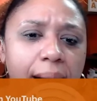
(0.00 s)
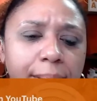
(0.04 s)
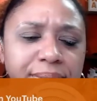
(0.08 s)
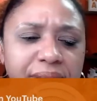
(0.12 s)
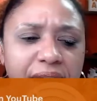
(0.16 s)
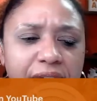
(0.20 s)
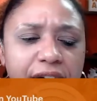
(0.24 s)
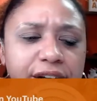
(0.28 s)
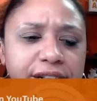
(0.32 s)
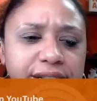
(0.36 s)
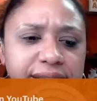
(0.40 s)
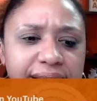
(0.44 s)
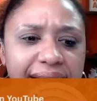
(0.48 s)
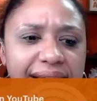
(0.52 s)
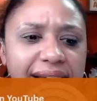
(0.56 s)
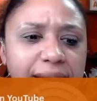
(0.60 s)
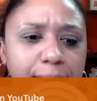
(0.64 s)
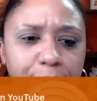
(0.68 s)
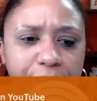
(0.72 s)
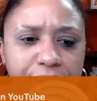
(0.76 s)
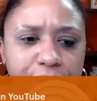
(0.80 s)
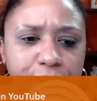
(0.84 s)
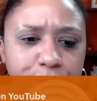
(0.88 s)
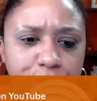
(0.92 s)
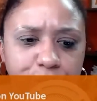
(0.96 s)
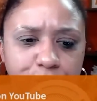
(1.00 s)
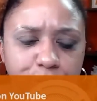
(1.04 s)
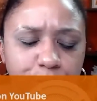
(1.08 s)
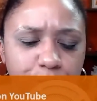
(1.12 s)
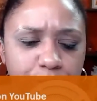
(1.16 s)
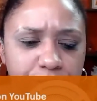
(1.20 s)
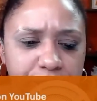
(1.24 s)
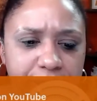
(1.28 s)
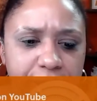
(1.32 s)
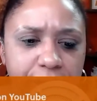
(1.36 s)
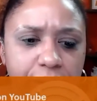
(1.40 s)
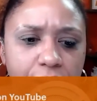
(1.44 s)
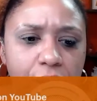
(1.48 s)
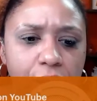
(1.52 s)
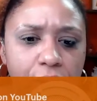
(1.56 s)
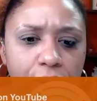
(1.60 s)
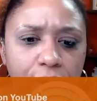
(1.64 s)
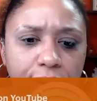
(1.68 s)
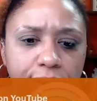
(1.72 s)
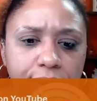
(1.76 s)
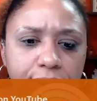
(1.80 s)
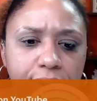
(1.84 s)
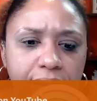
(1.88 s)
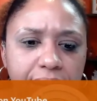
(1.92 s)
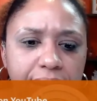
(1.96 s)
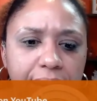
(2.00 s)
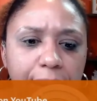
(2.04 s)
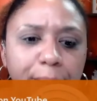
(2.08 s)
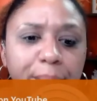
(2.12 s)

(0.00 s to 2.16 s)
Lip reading: I'm not glad about the story at all.